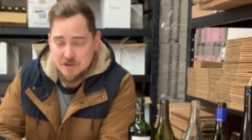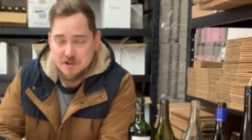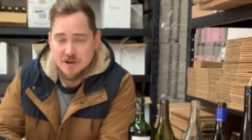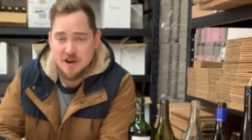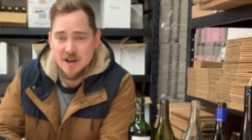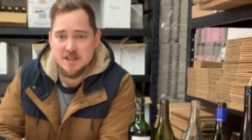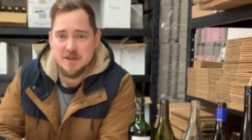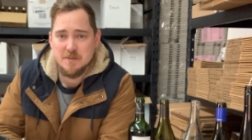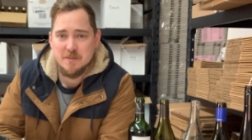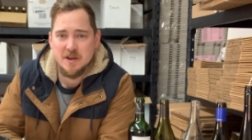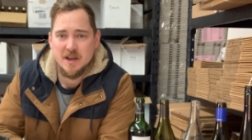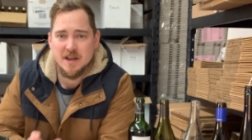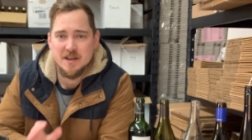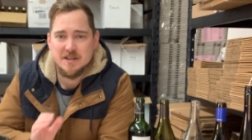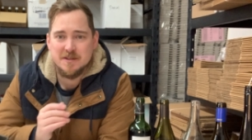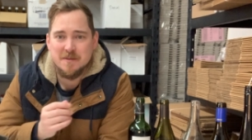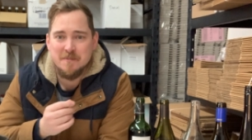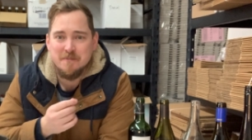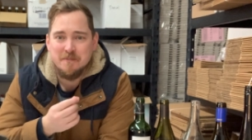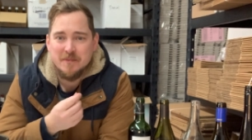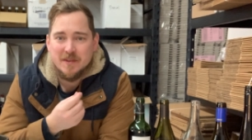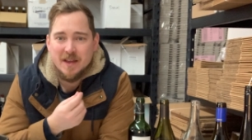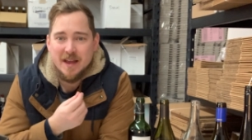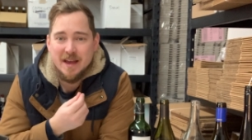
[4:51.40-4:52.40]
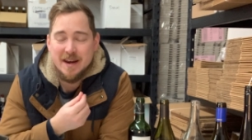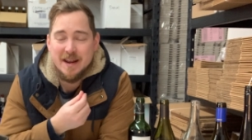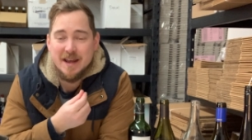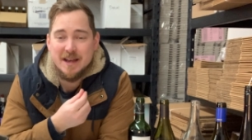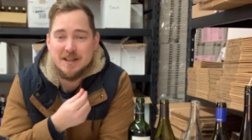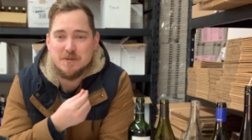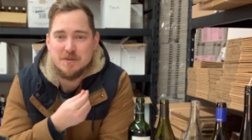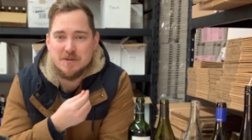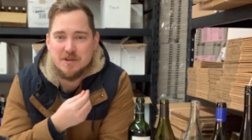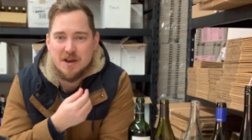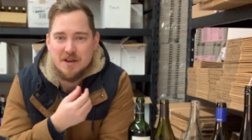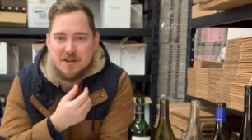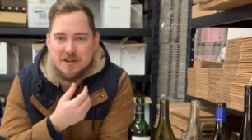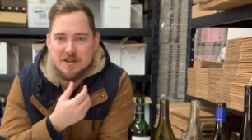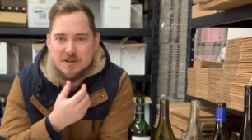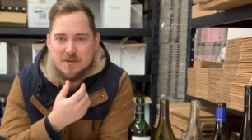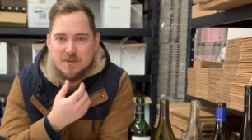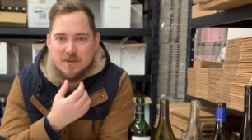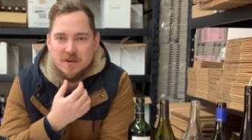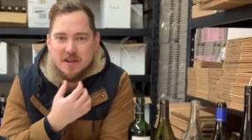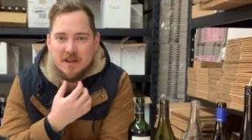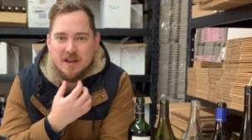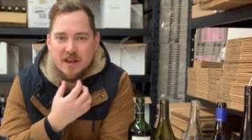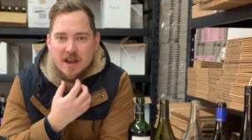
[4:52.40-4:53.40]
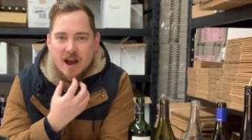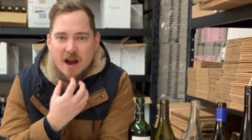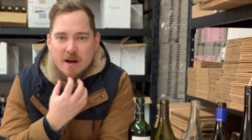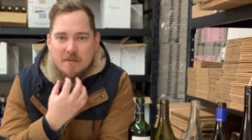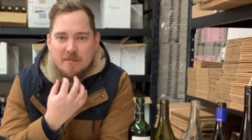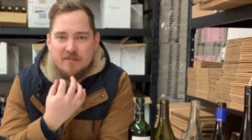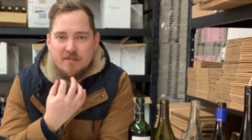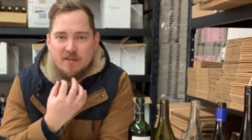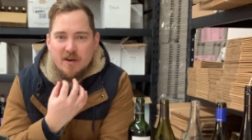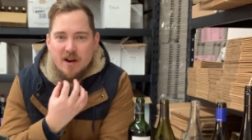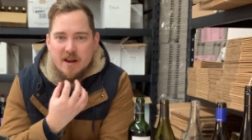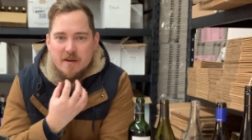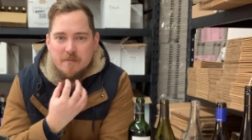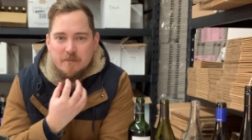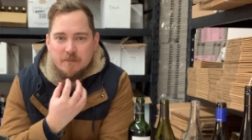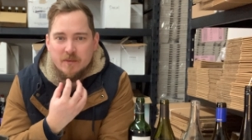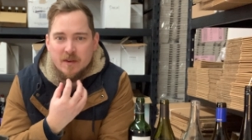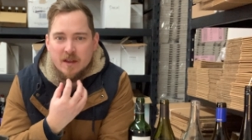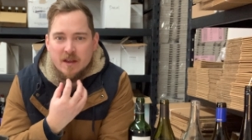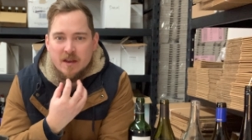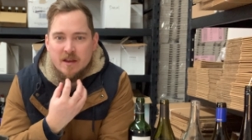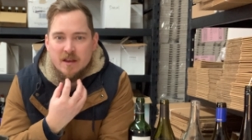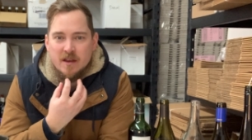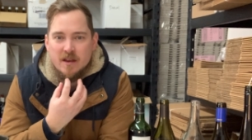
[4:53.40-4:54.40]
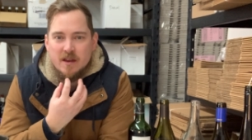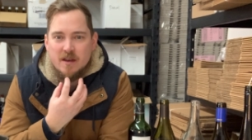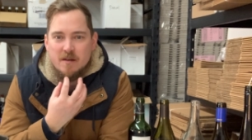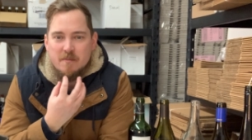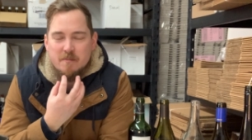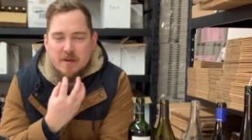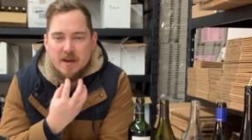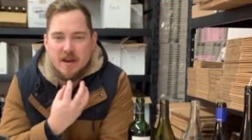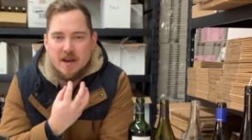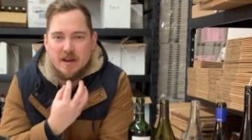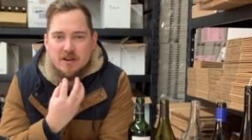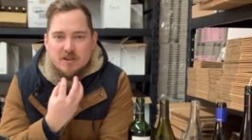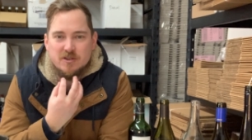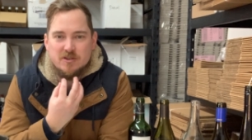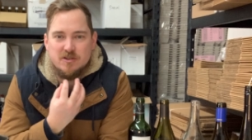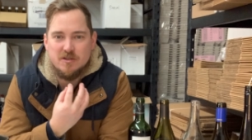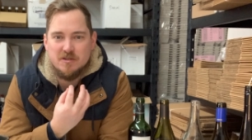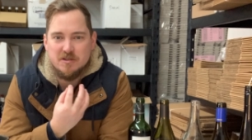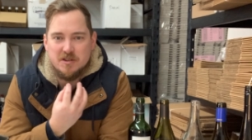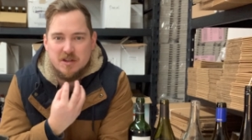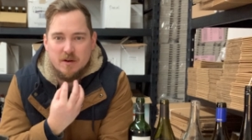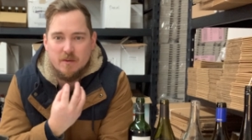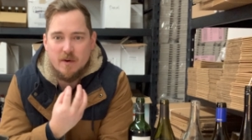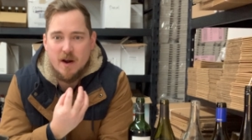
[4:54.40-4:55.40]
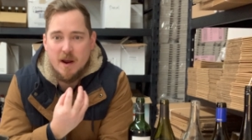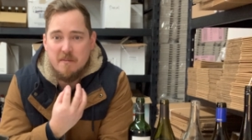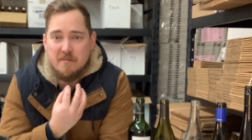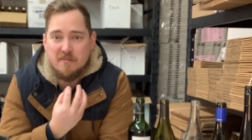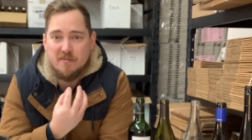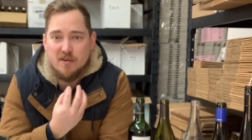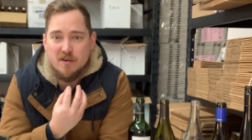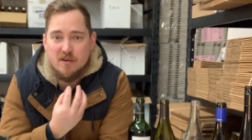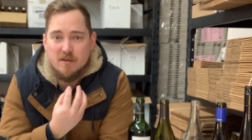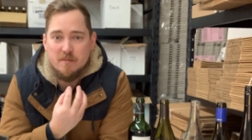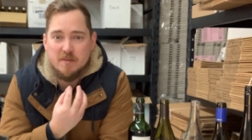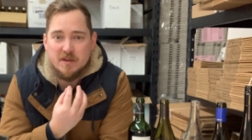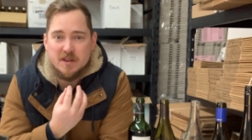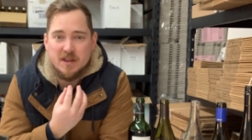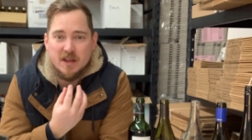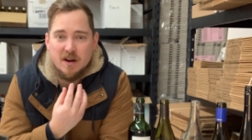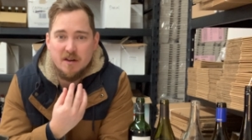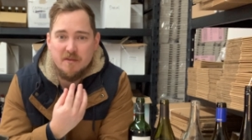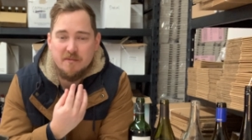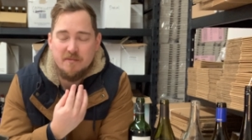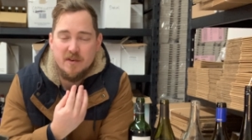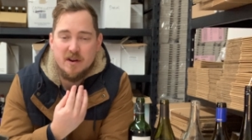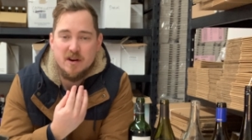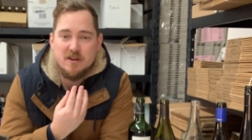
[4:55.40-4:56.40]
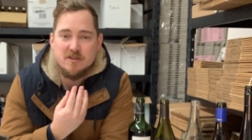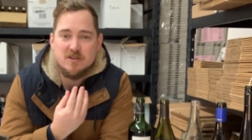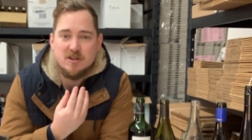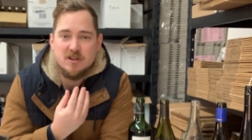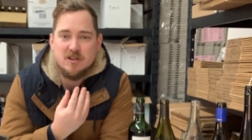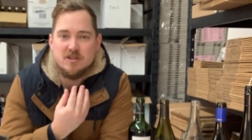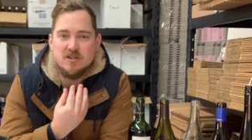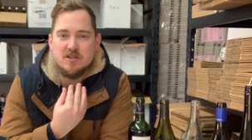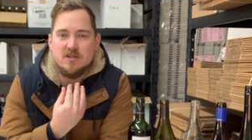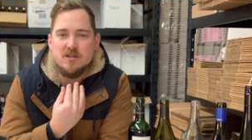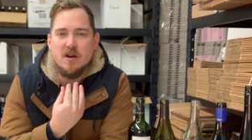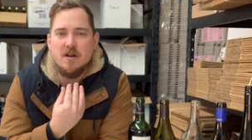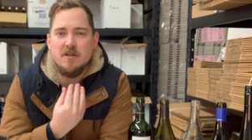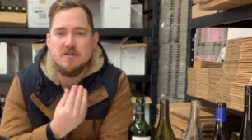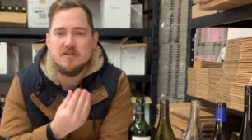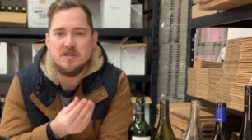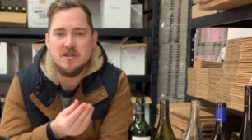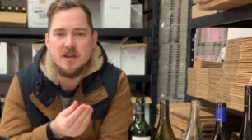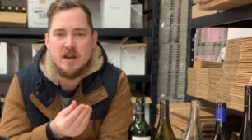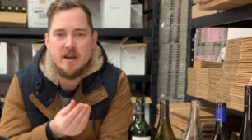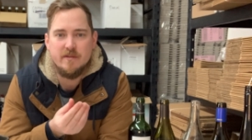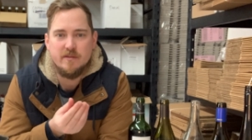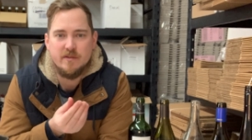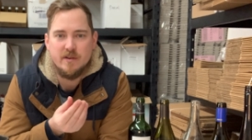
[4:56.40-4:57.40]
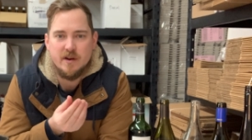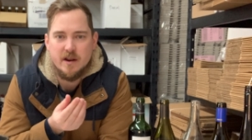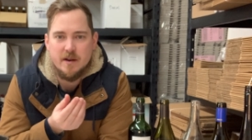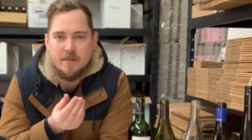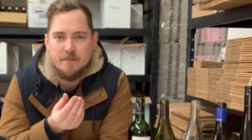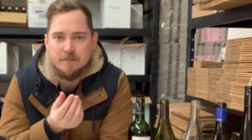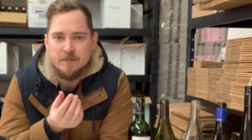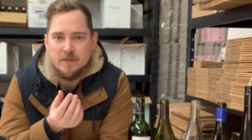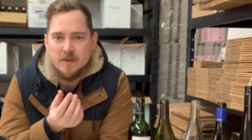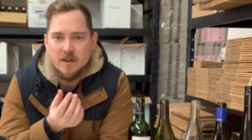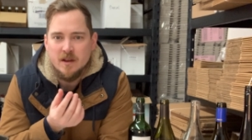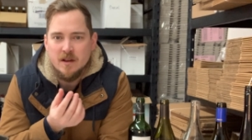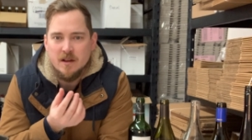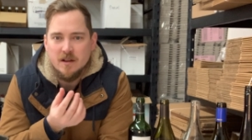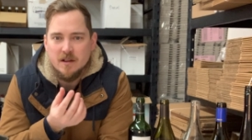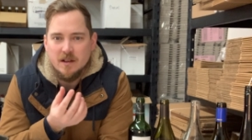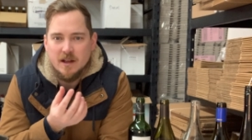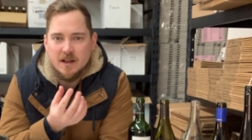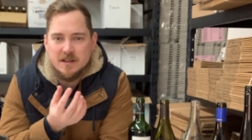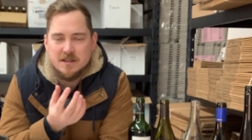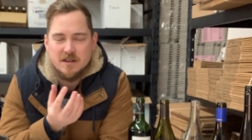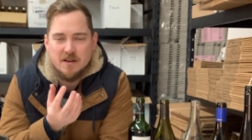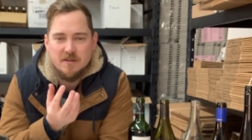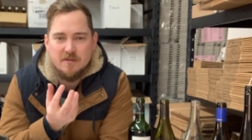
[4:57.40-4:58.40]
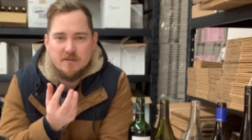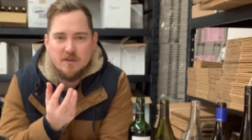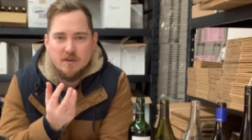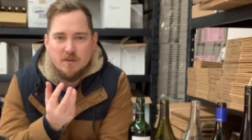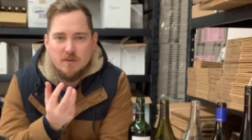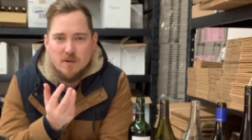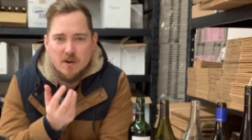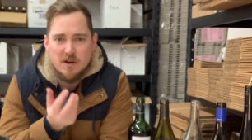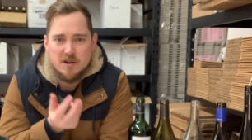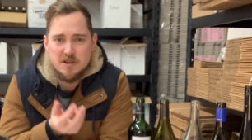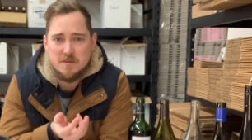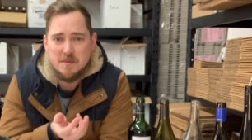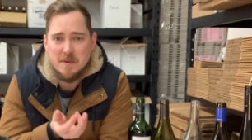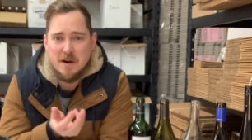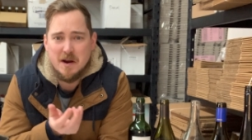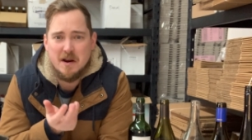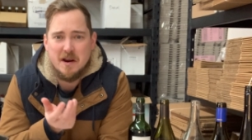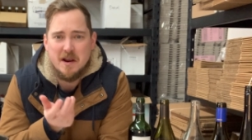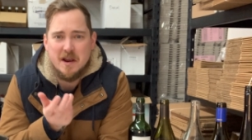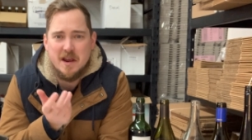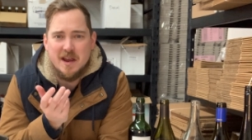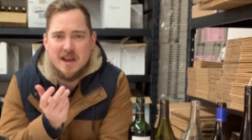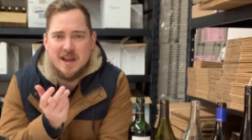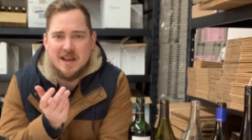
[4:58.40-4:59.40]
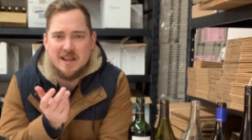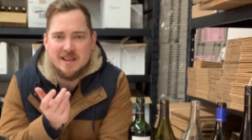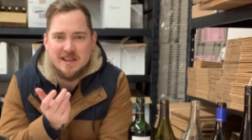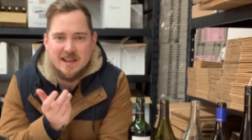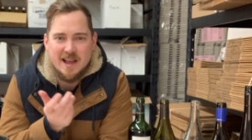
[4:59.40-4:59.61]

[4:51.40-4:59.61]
crazy because it hits with all this really upfront, big, juicy, ripe fruit, but then it finishes so savory. Lots of rosemary and